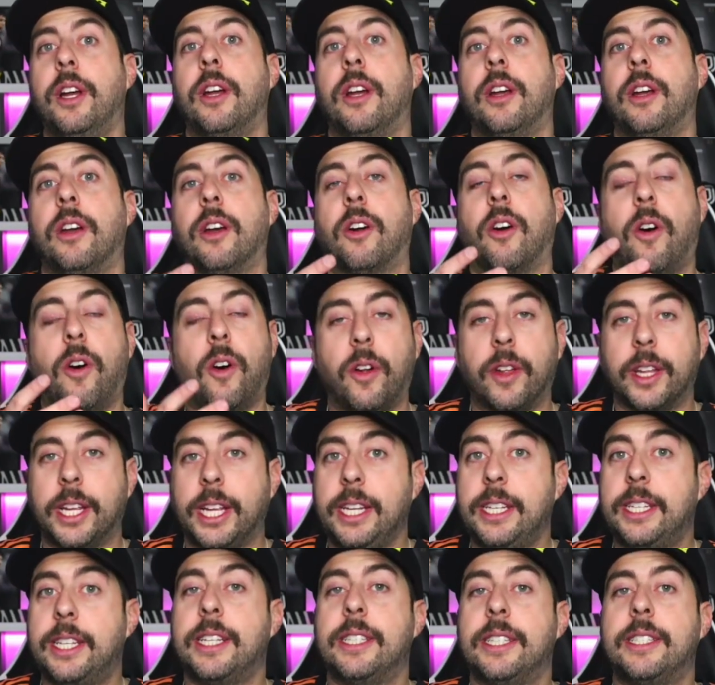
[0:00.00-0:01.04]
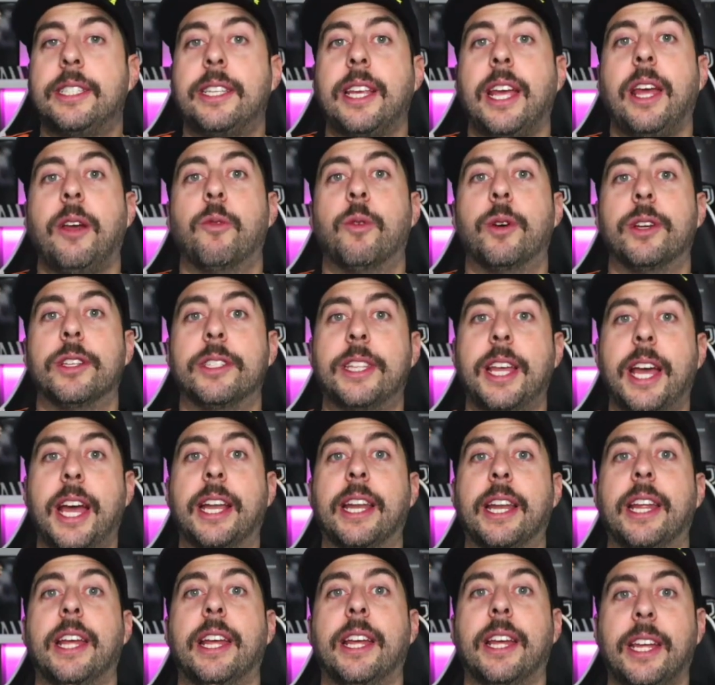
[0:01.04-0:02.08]
all he did say was
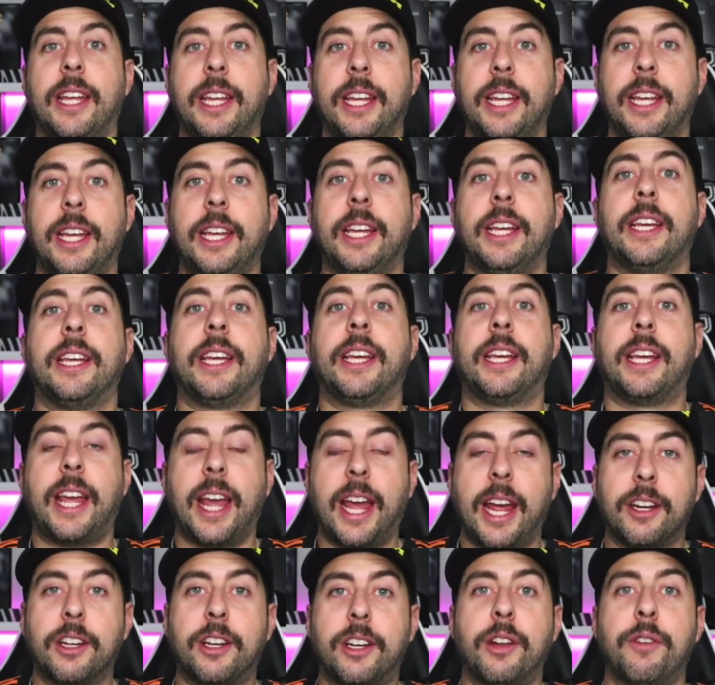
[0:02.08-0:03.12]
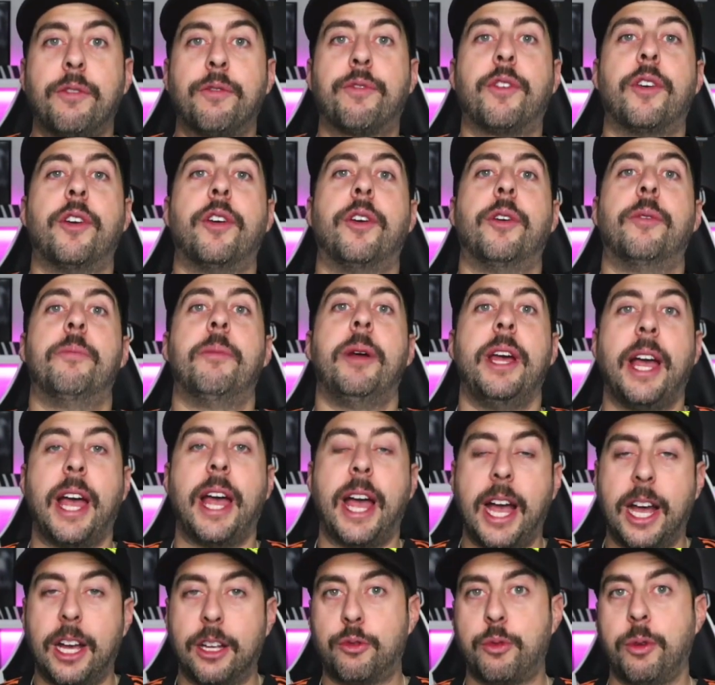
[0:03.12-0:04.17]
that he can confirm,
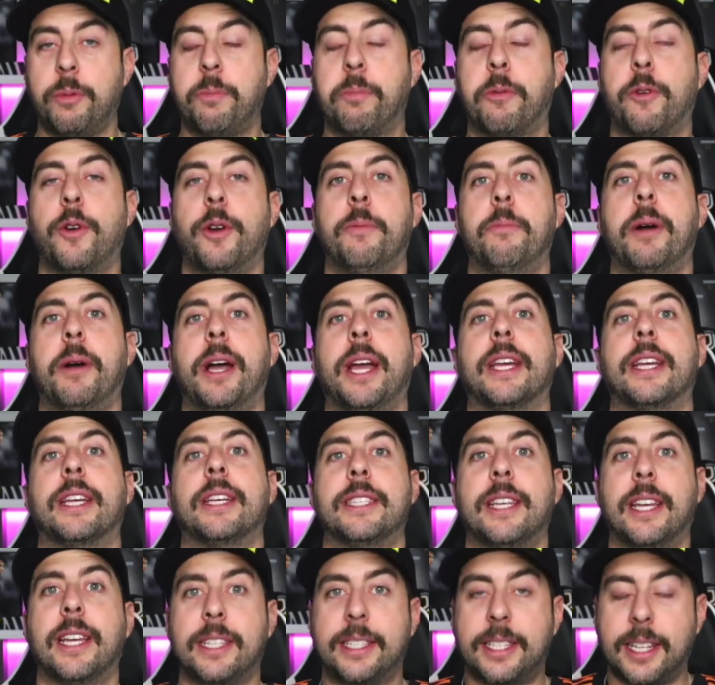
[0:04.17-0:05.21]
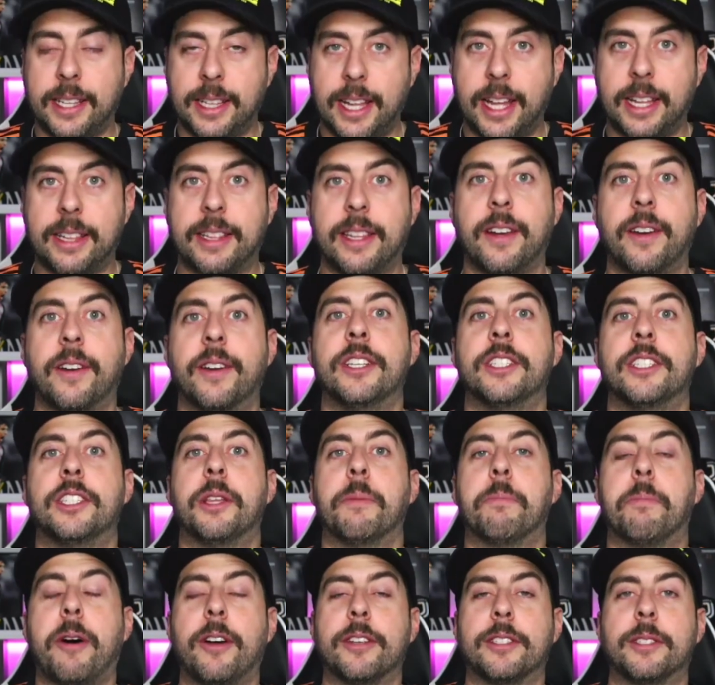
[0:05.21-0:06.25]
as reported by Gazzetta, that there is the
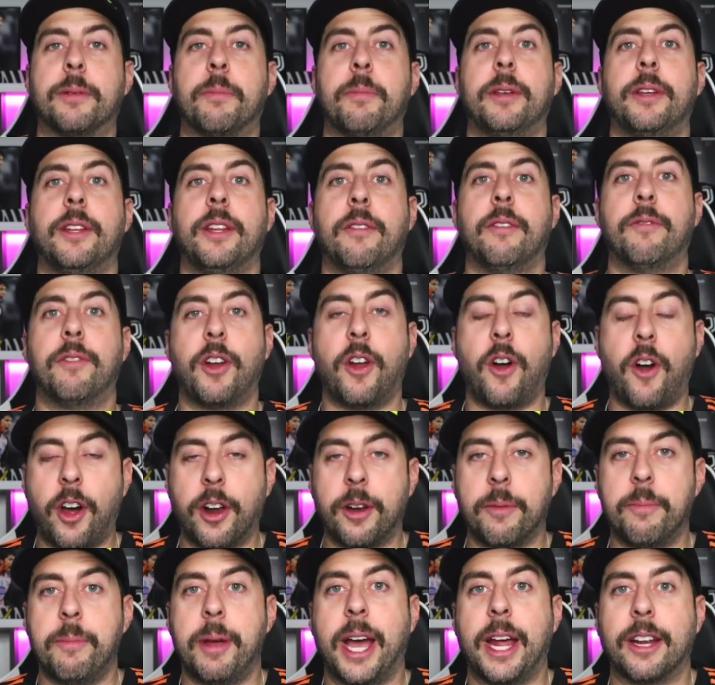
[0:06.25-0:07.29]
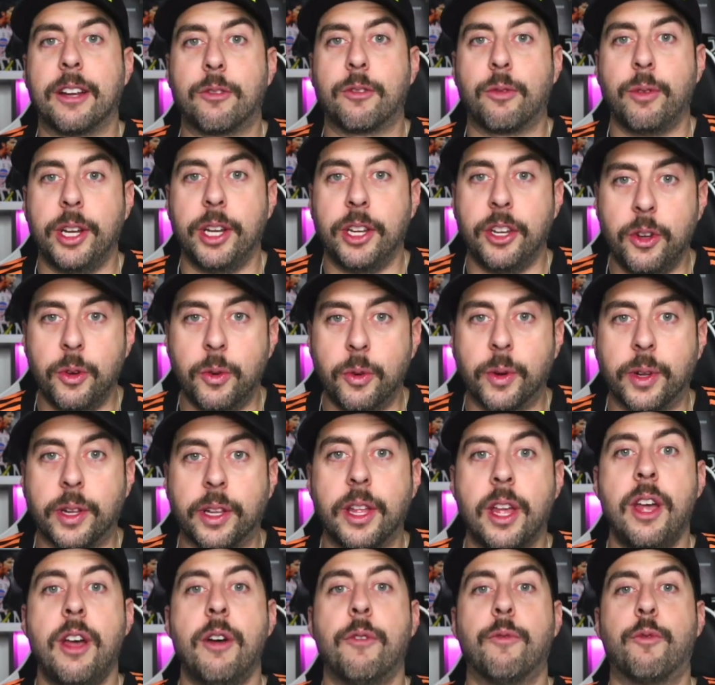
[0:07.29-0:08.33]
possibility of an automatic renewal
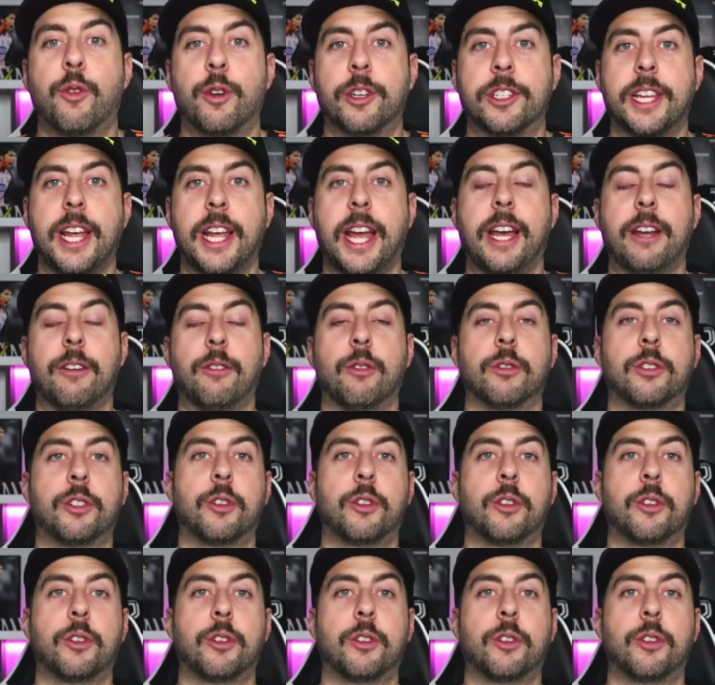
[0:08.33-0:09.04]
for Sandro.